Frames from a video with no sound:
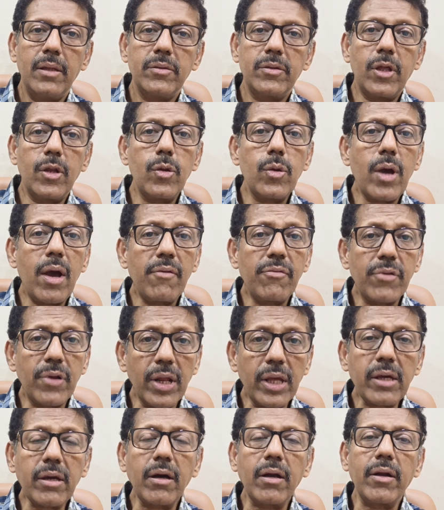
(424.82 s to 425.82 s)
Then you have
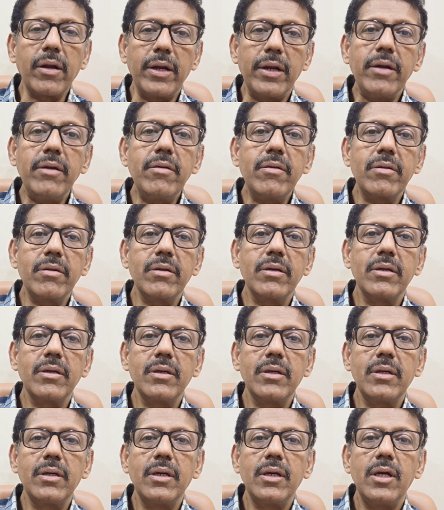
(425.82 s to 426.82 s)
recurrent
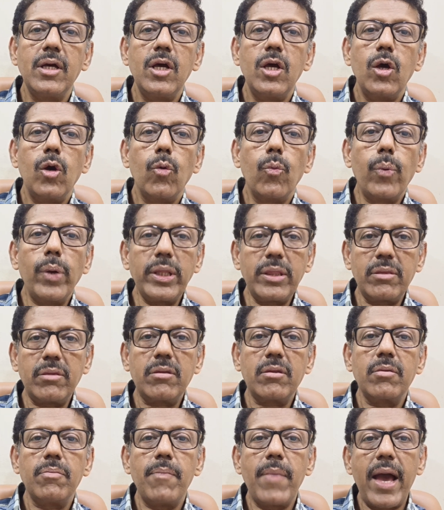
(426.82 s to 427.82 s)

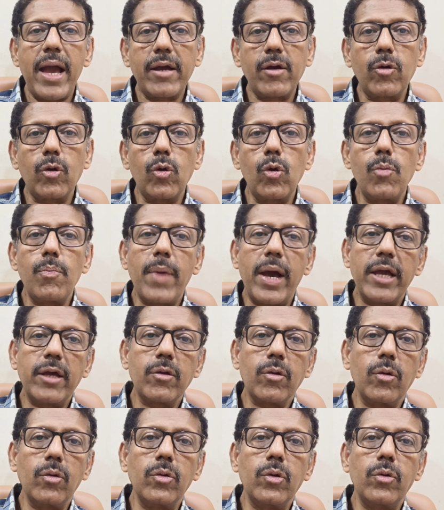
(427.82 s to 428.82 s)
with macro
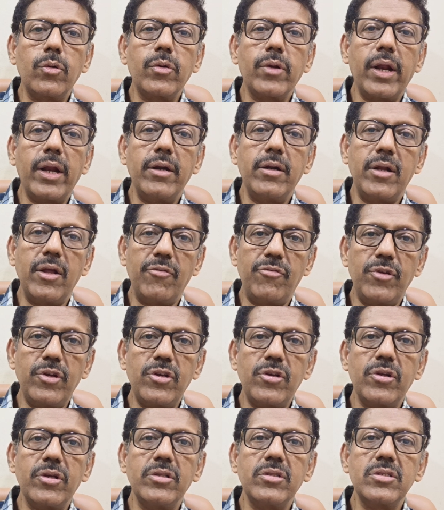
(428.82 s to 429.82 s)
micronutrient
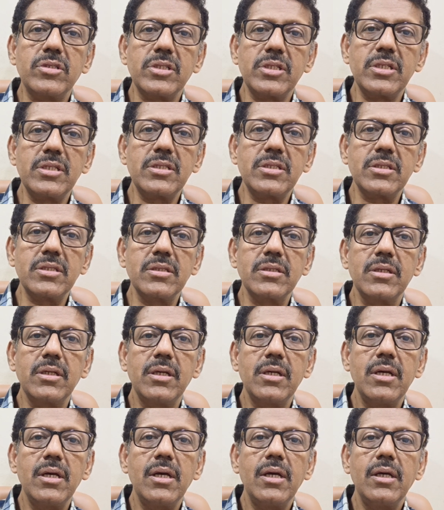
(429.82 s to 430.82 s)
deficiencies.
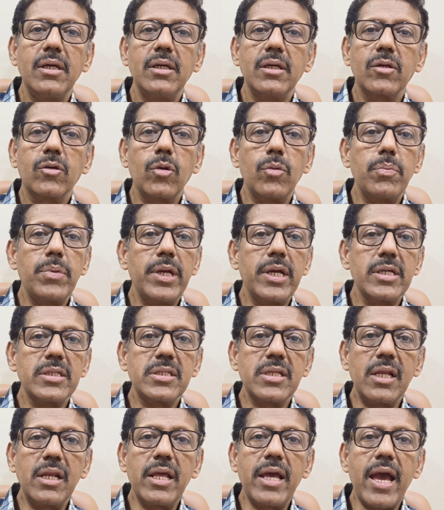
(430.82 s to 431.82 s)
Could be a
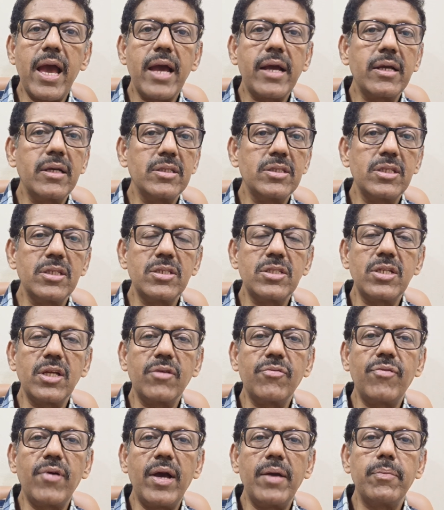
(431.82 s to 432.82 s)
celiac, a
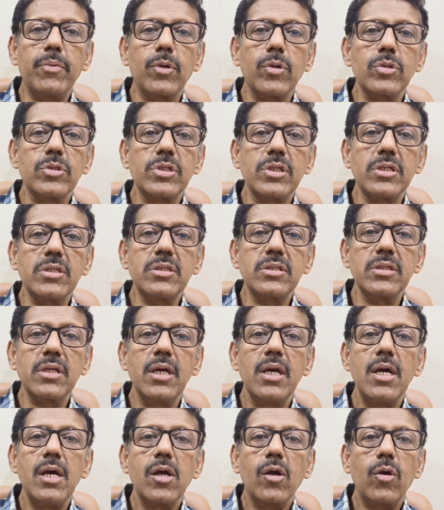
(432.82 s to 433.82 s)
cystic fibrosis,
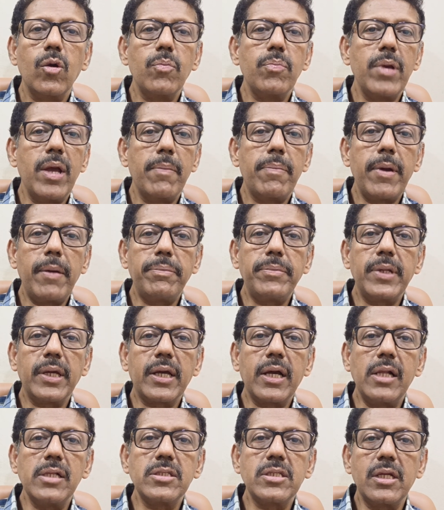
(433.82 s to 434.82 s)
could be a
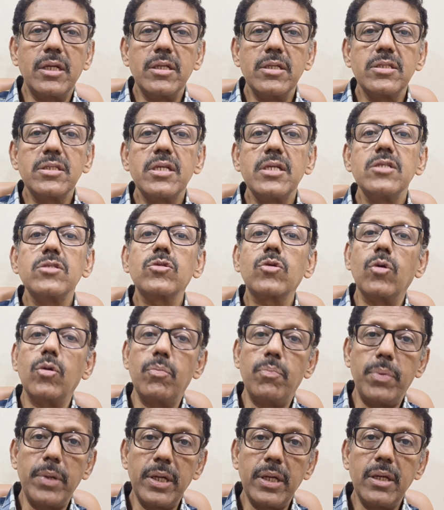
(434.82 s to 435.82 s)
peptic ulcer disease,
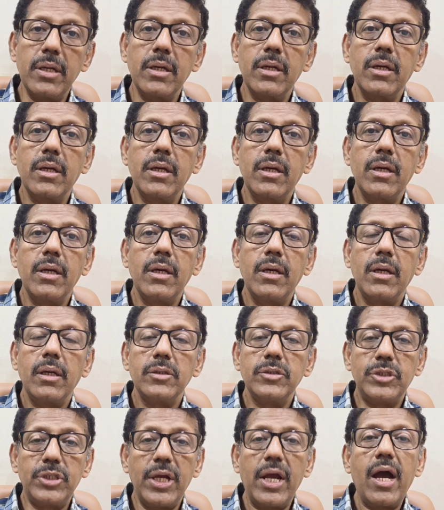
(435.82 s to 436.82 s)
could be
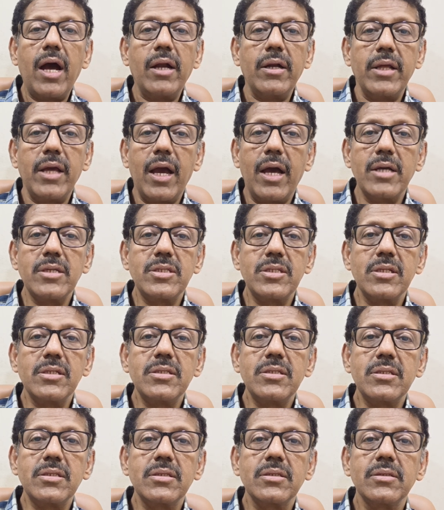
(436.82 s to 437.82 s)

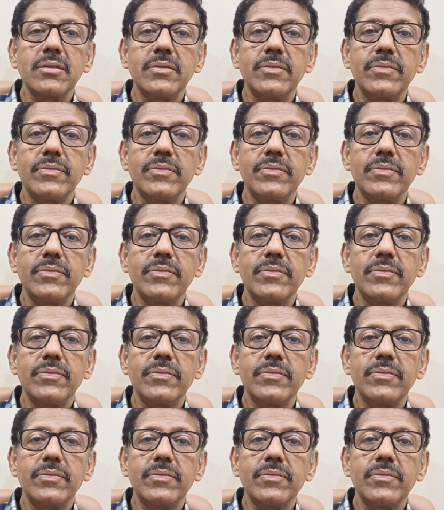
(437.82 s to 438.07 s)
giardiasis,